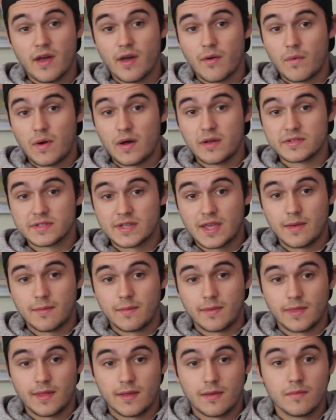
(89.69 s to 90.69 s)
whilst
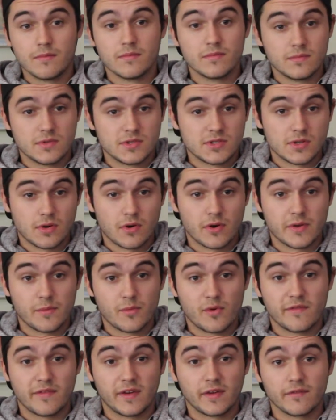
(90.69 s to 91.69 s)
keeping the story
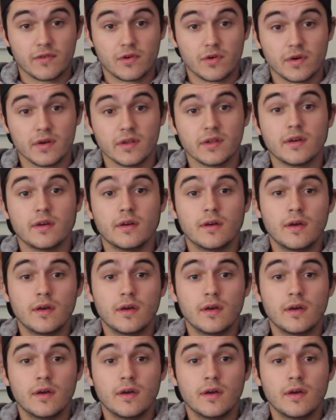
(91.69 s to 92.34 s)
moving forward.